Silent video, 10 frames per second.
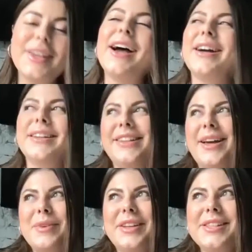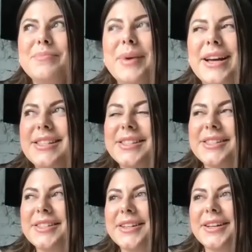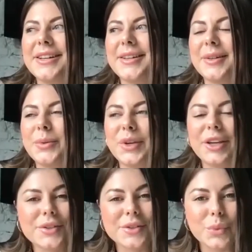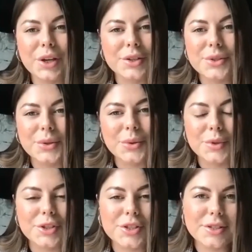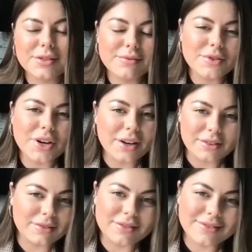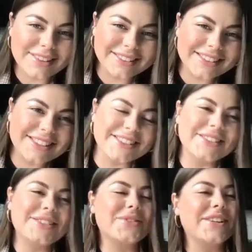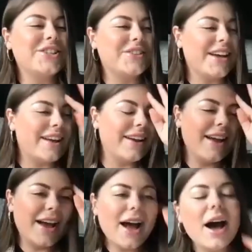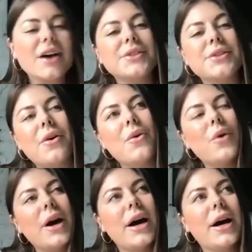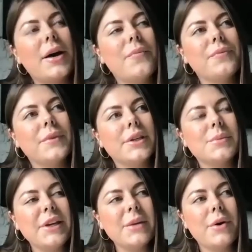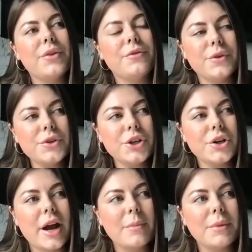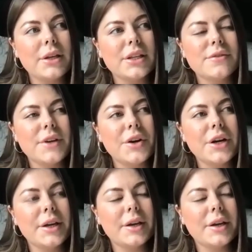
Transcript: Yeah, I mean it's best we can do. We're just trying to reach that. So speaking about the future, I mean it's very